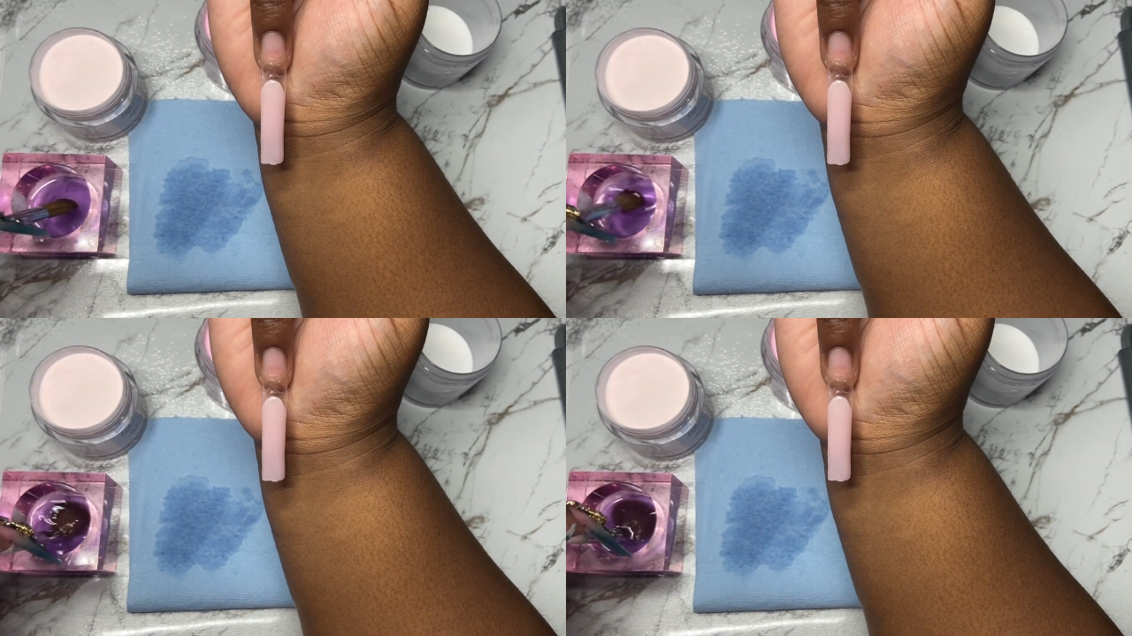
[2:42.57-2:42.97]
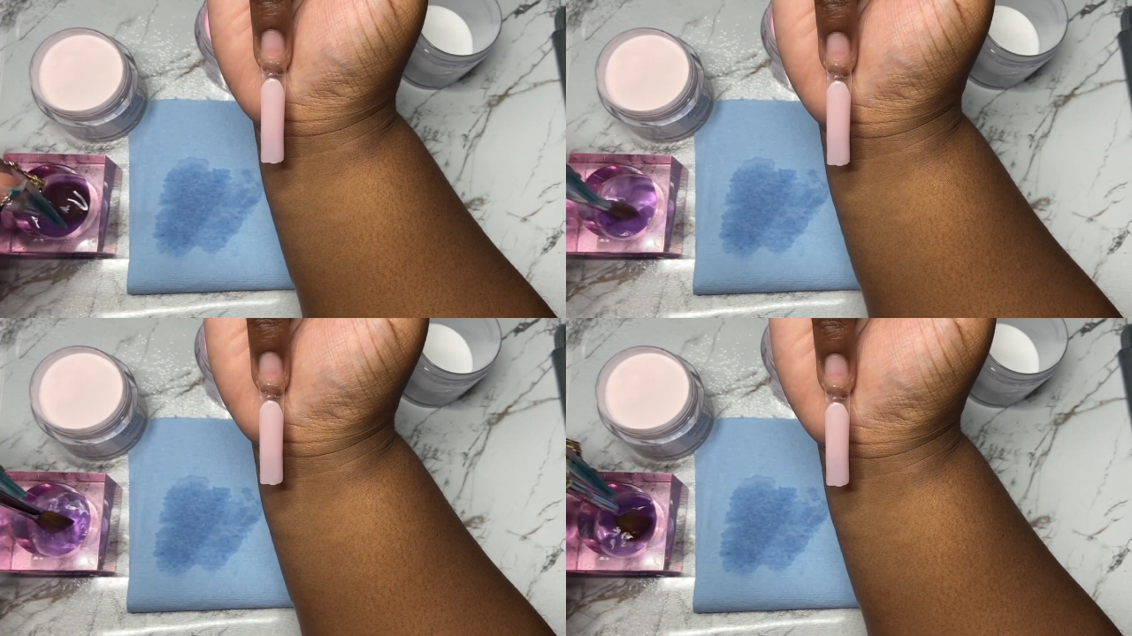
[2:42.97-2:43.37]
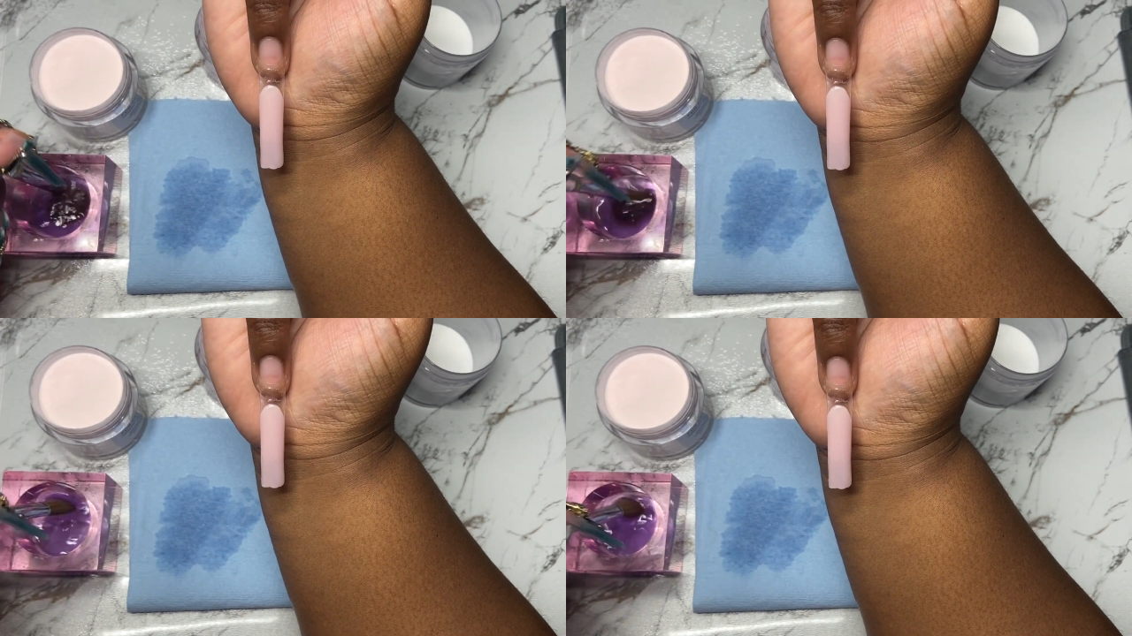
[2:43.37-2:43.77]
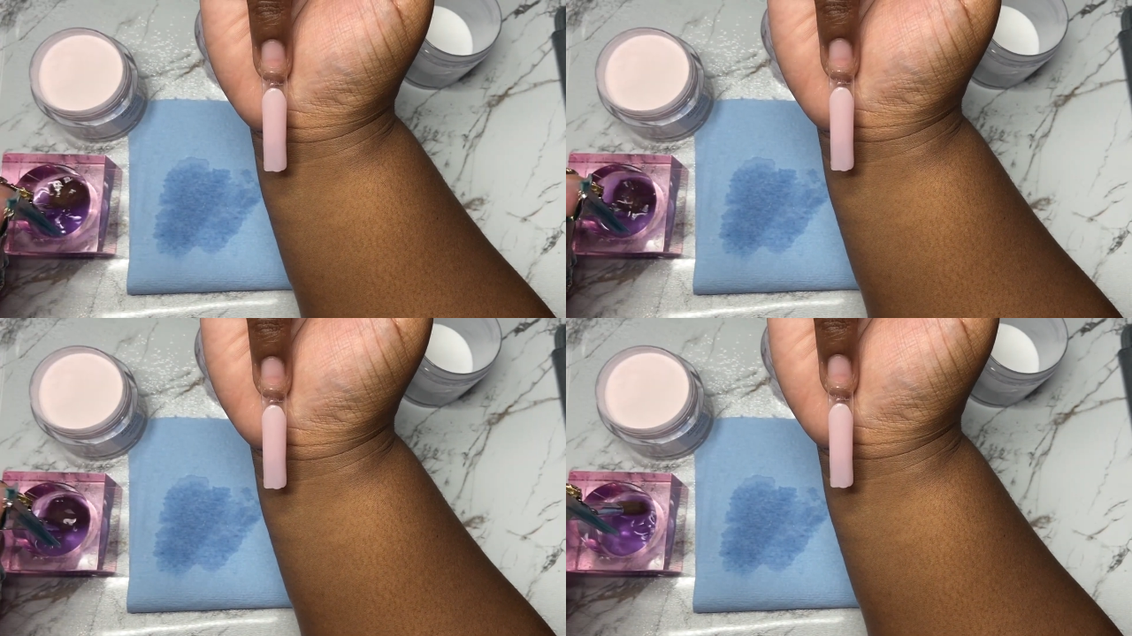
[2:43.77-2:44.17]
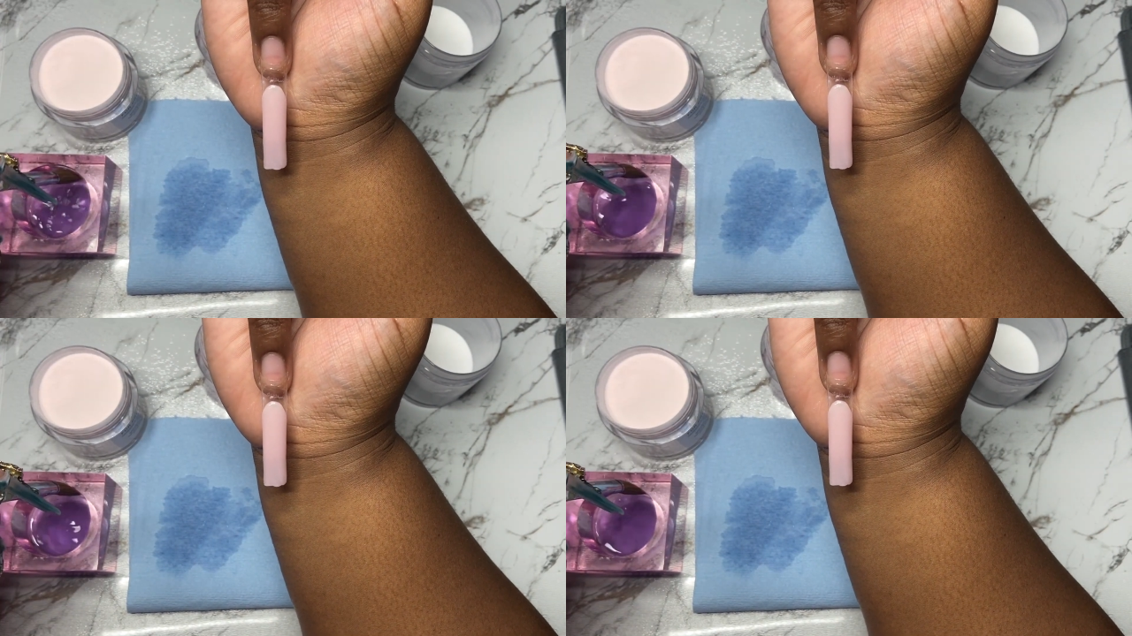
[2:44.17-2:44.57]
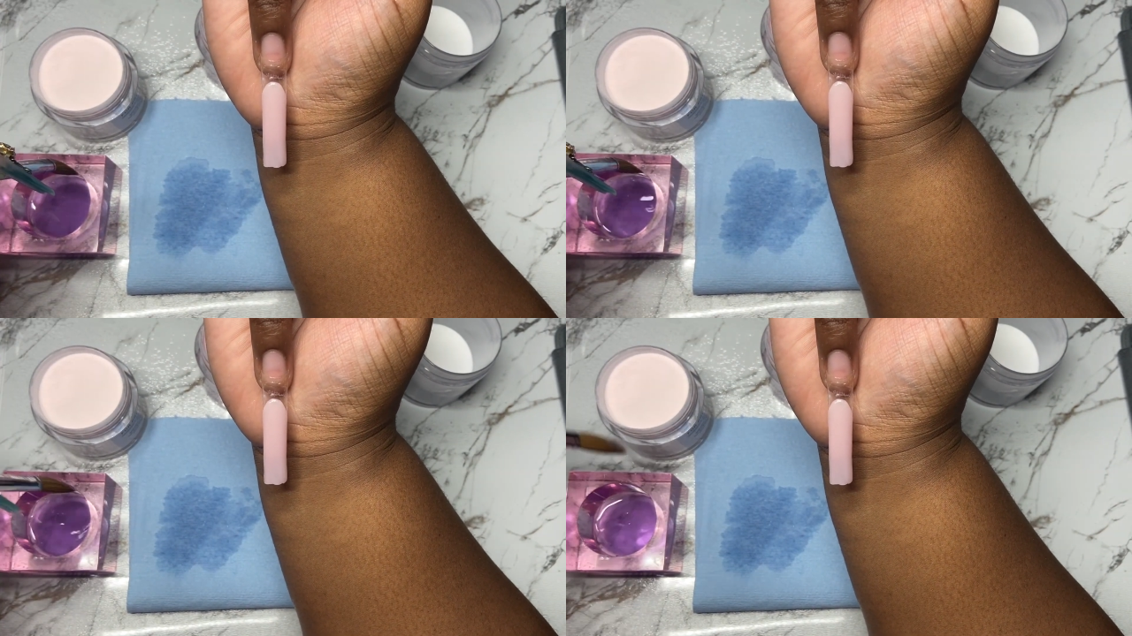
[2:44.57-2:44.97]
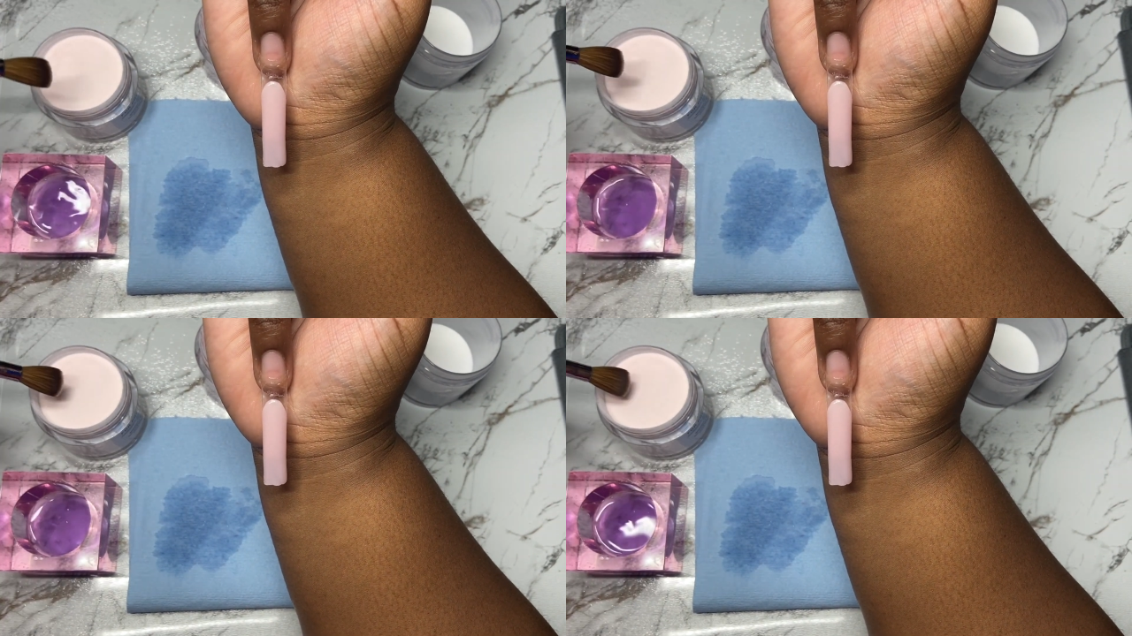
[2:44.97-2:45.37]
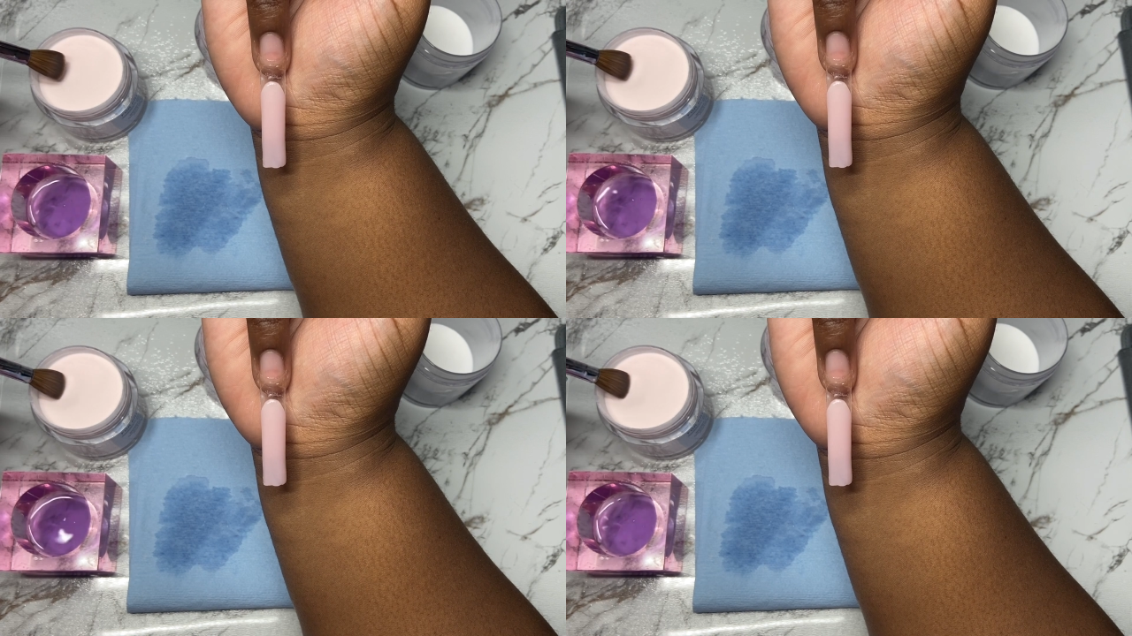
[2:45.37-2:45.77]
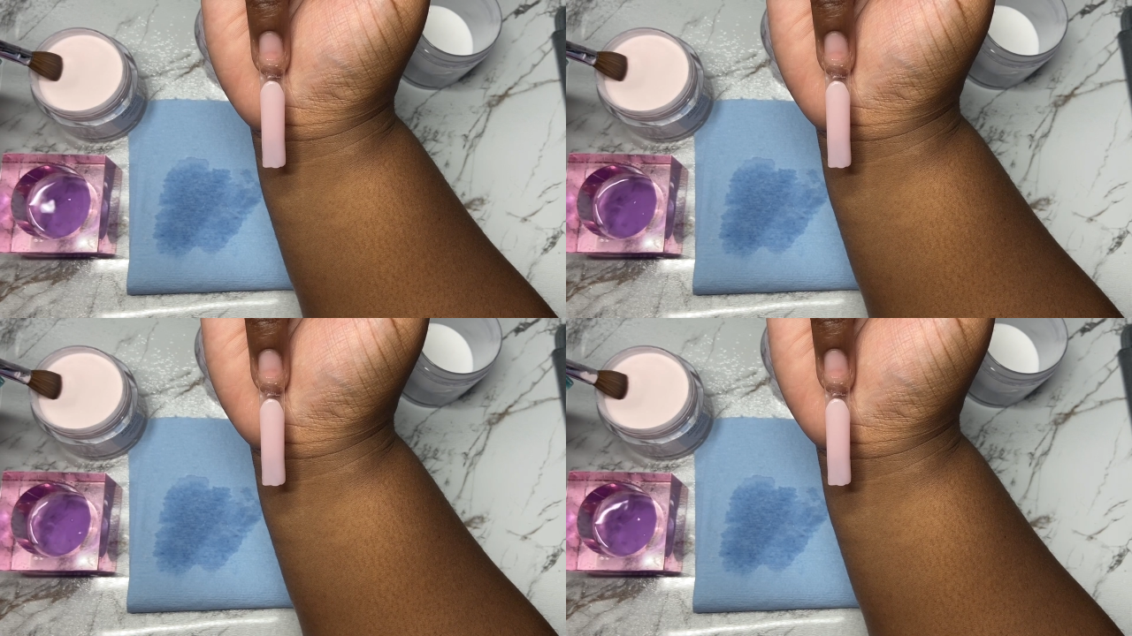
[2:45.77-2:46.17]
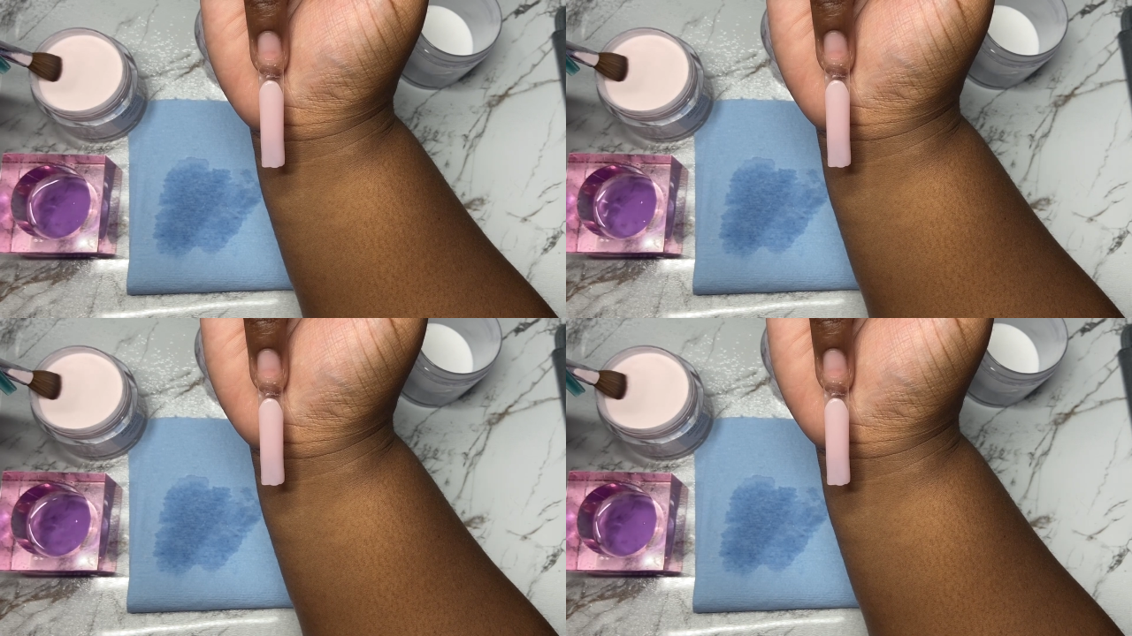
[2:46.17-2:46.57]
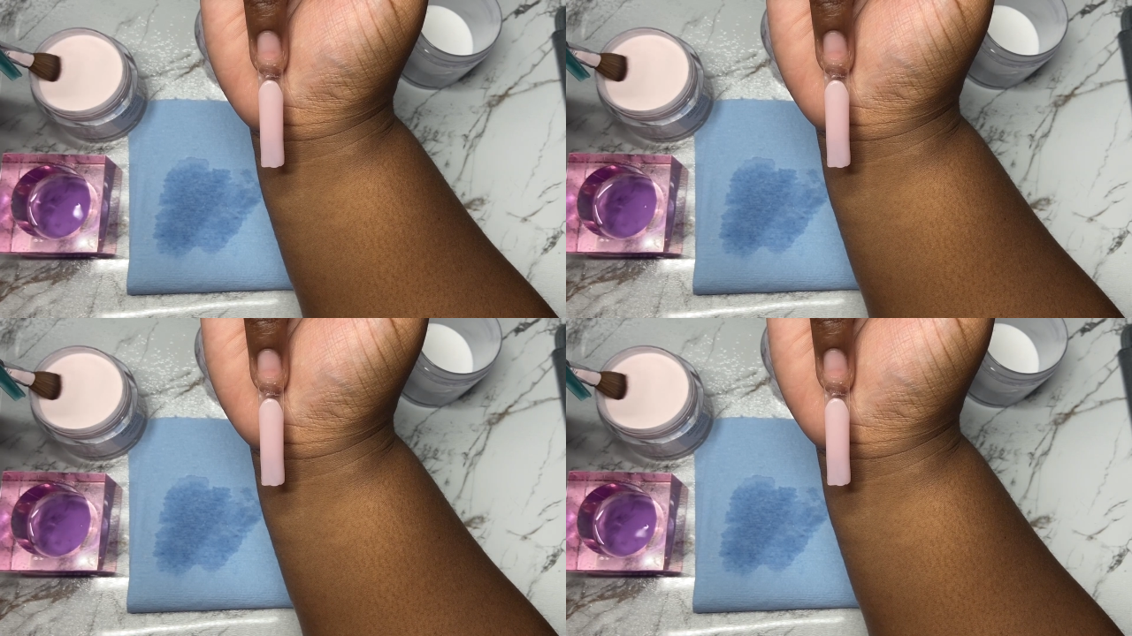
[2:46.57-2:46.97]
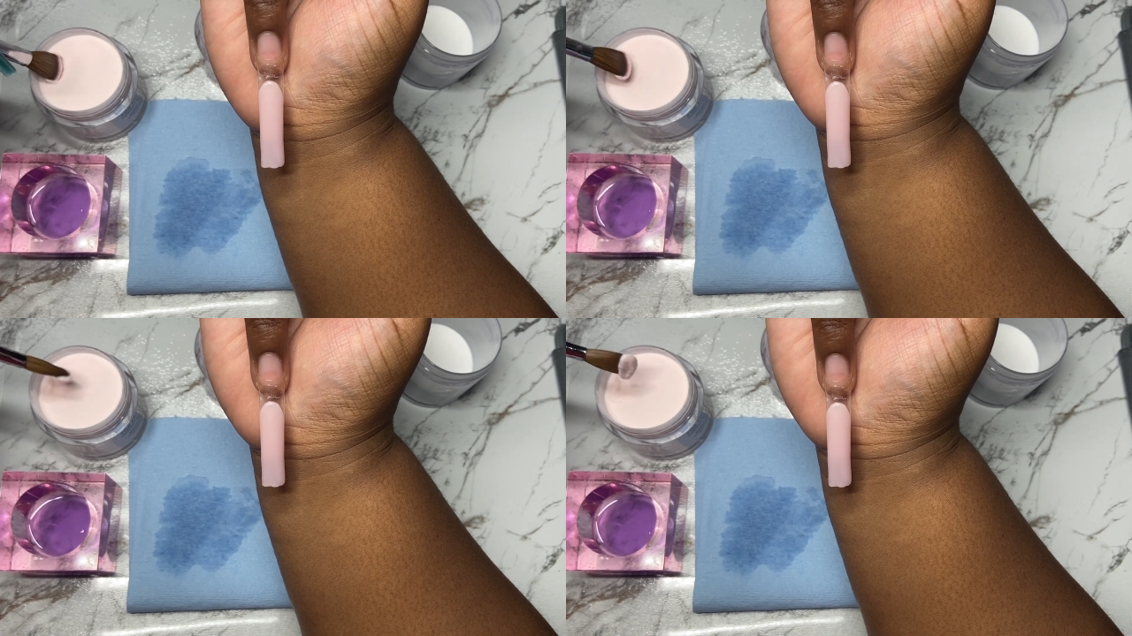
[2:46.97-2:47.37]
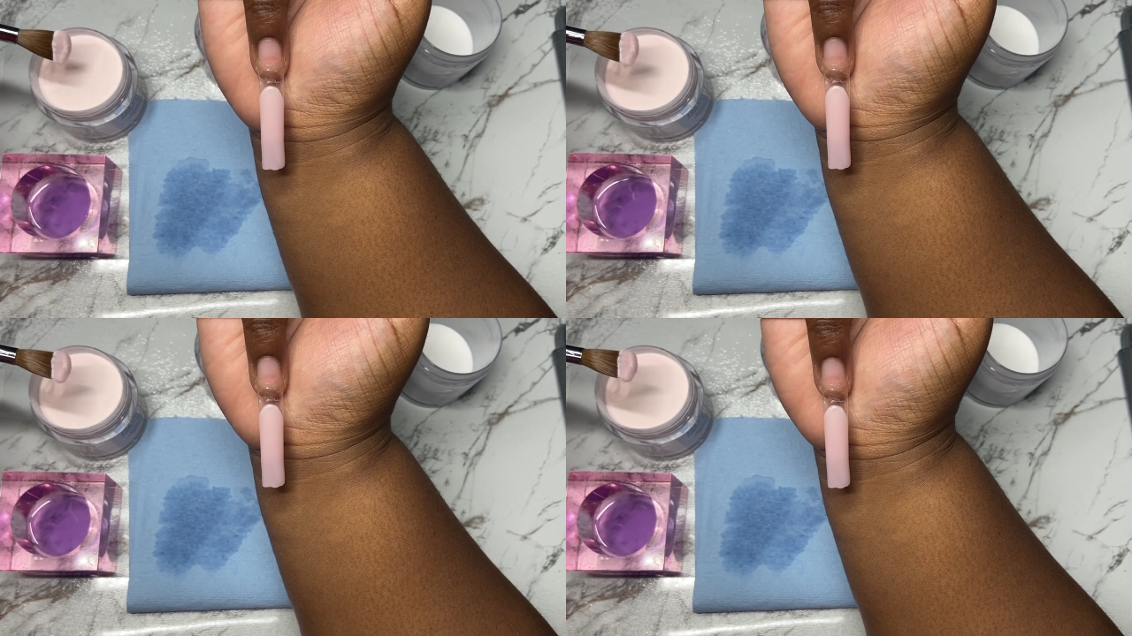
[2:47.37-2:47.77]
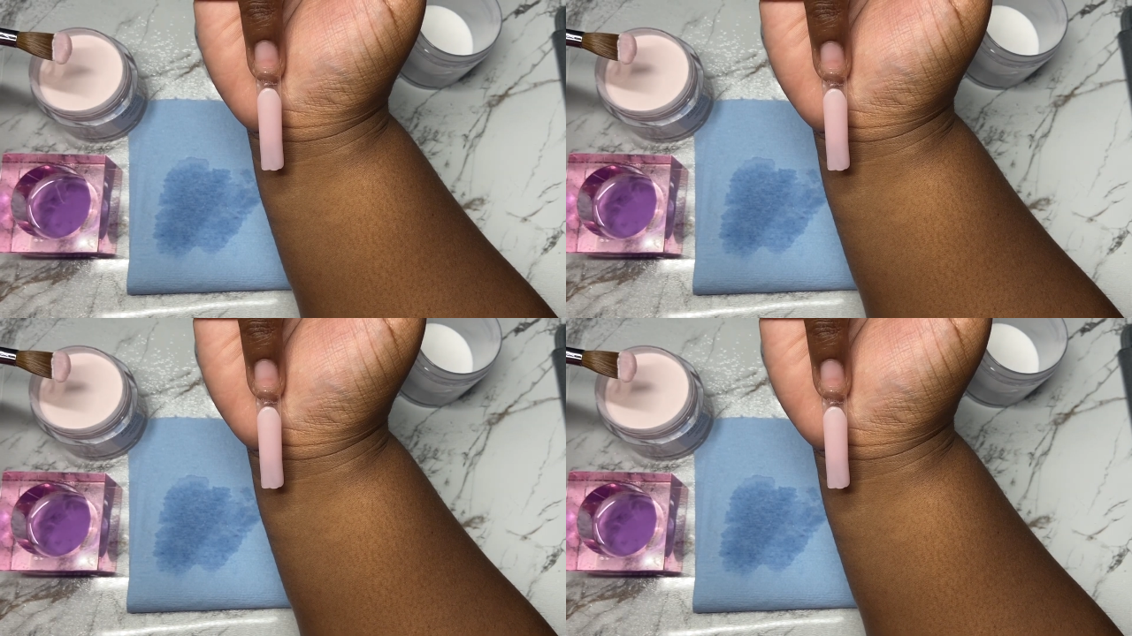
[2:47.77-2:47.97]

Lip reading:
[unreadable: no face in view]